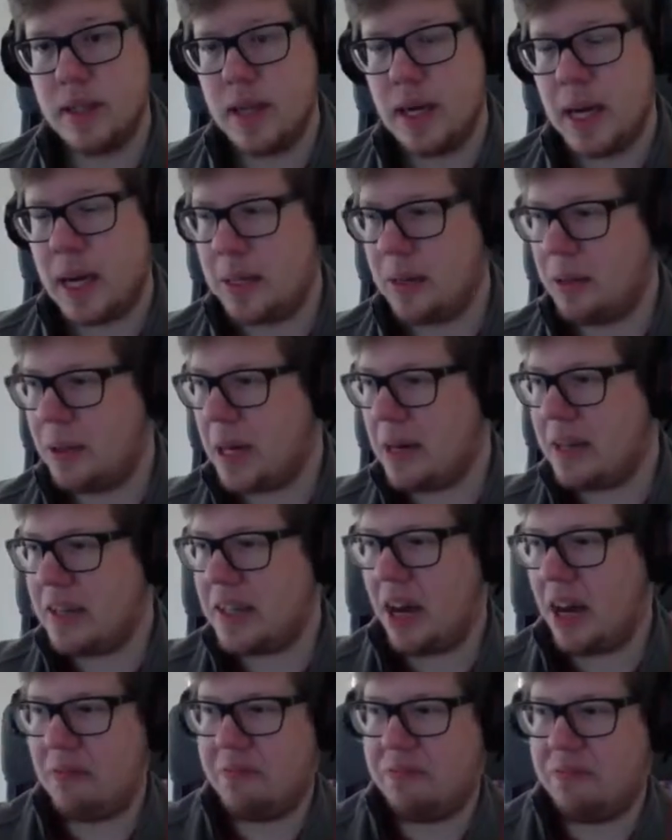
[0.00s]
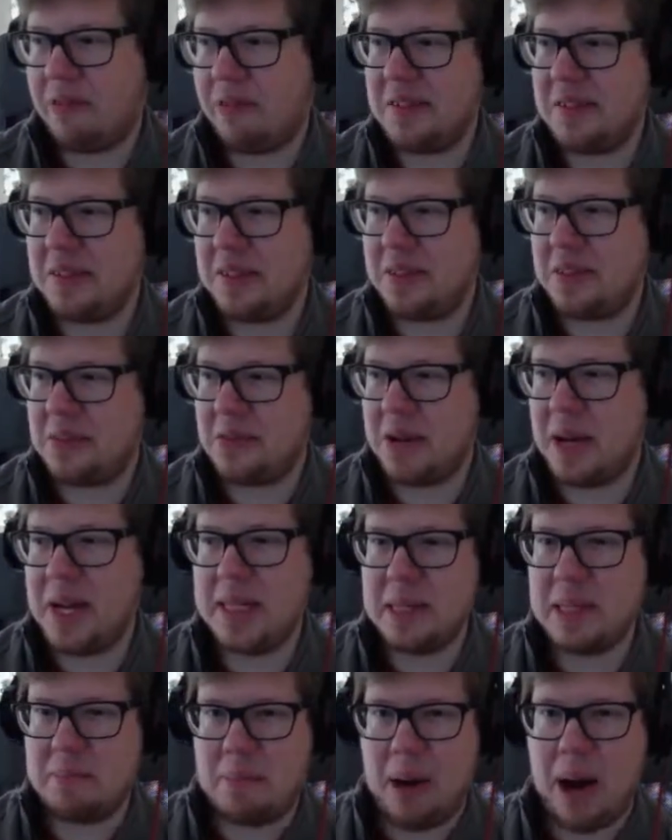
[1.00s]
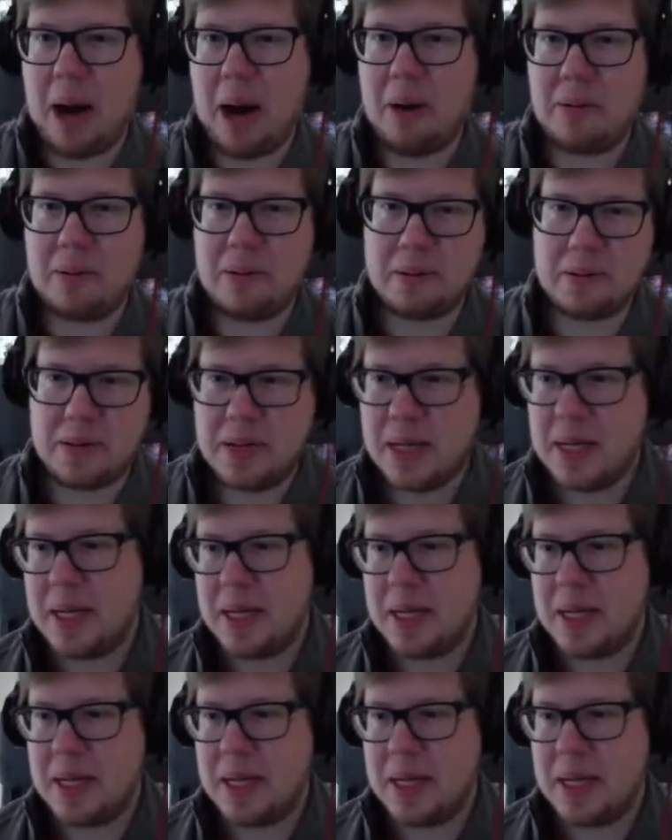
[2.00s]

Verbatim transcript: I don't like how fast it drained the power.